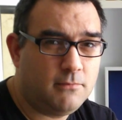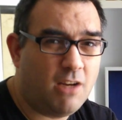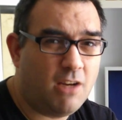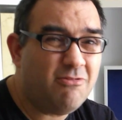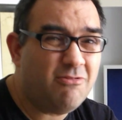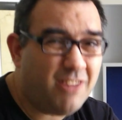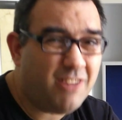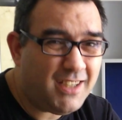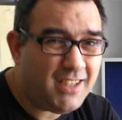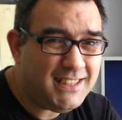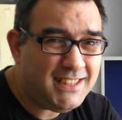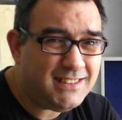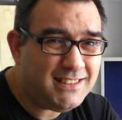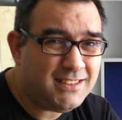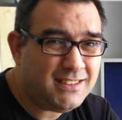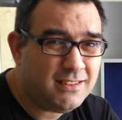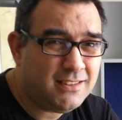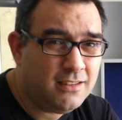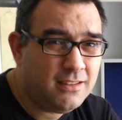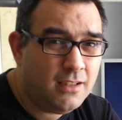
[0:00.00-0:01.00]
Right?
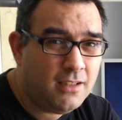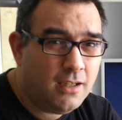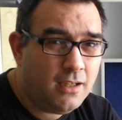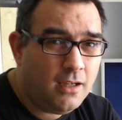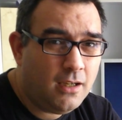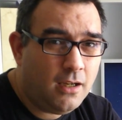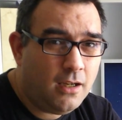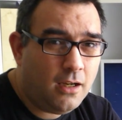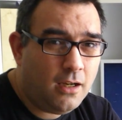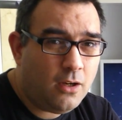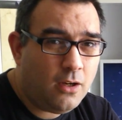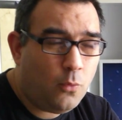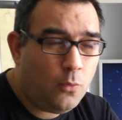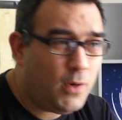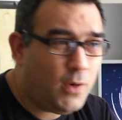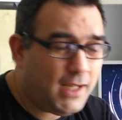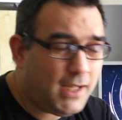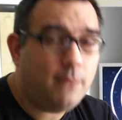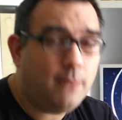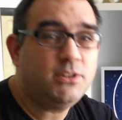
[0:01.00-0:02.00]

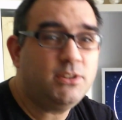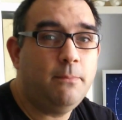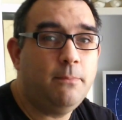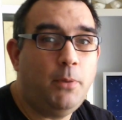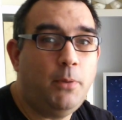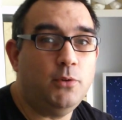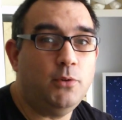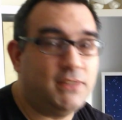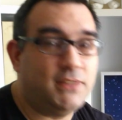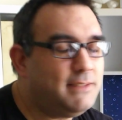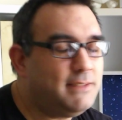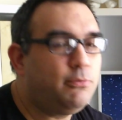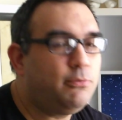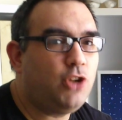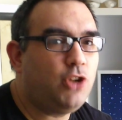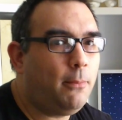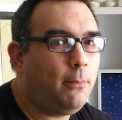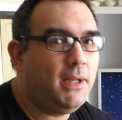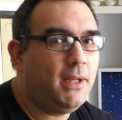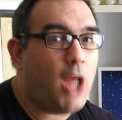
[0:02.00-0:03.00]
When it comes to booze, it's
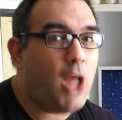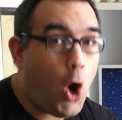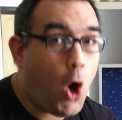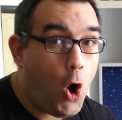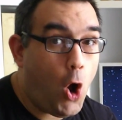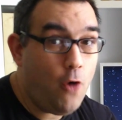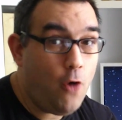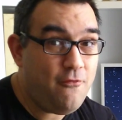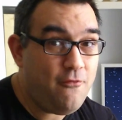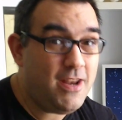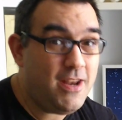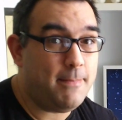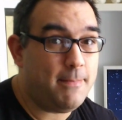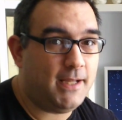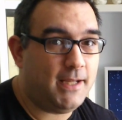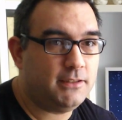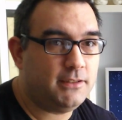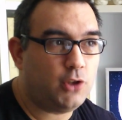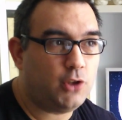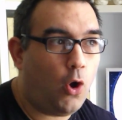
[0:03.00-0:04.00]
predominantly off
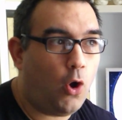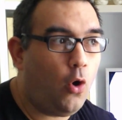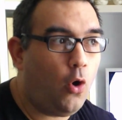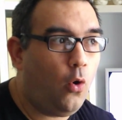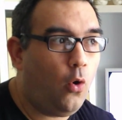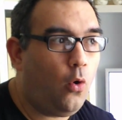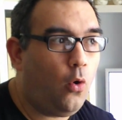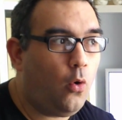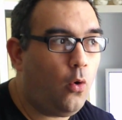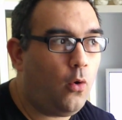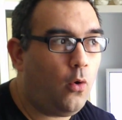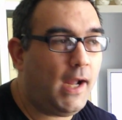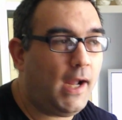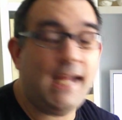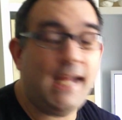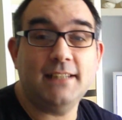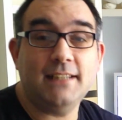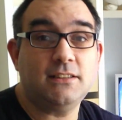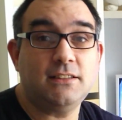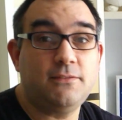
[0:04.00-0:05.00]
limits, or
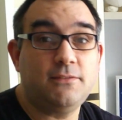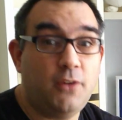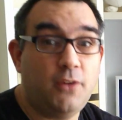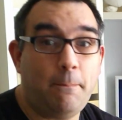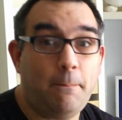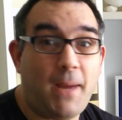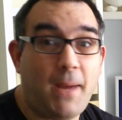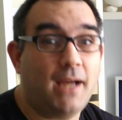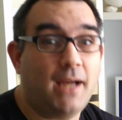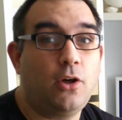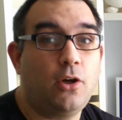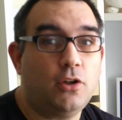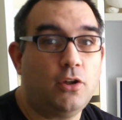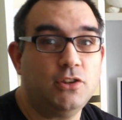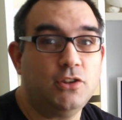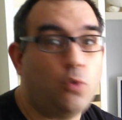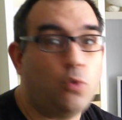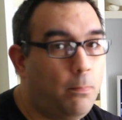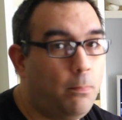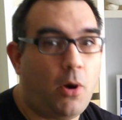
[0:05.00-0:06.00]
it's for bad guys
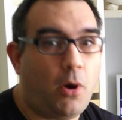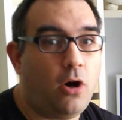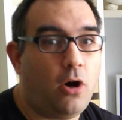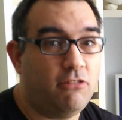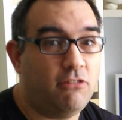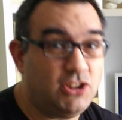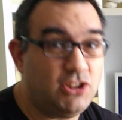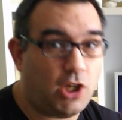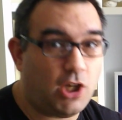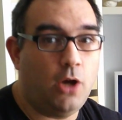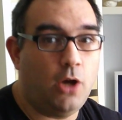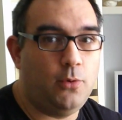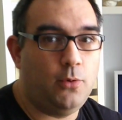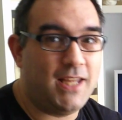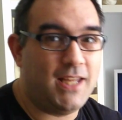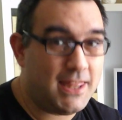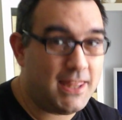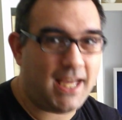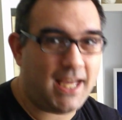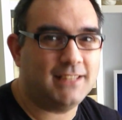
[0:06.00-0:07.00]
or pirates only.
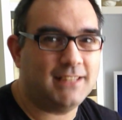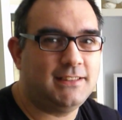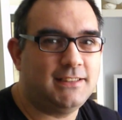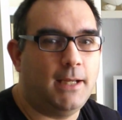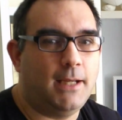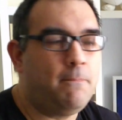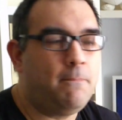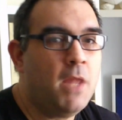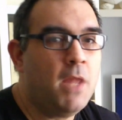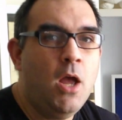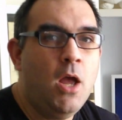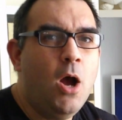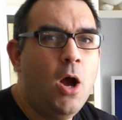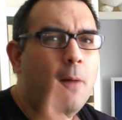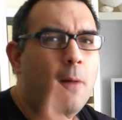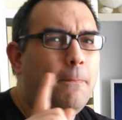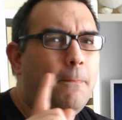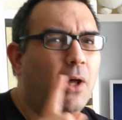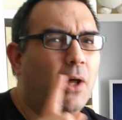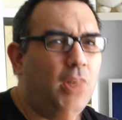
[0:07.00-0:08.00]
That's it.
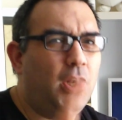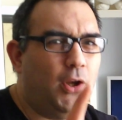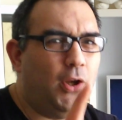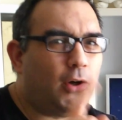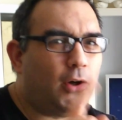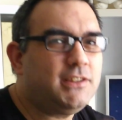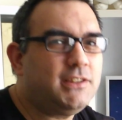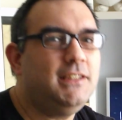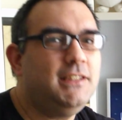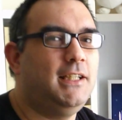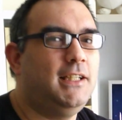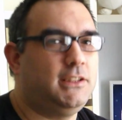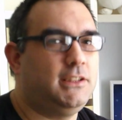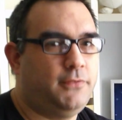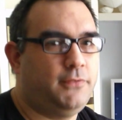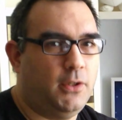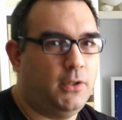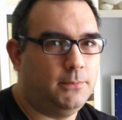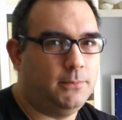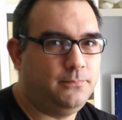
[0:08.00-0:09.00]
But not in this
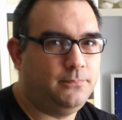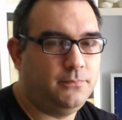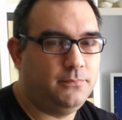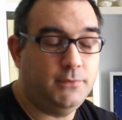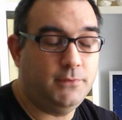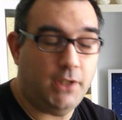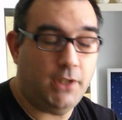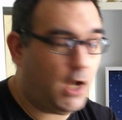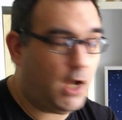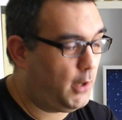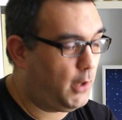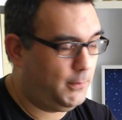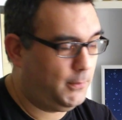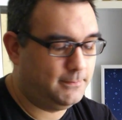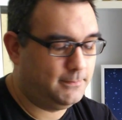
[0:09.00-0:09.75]
film. No.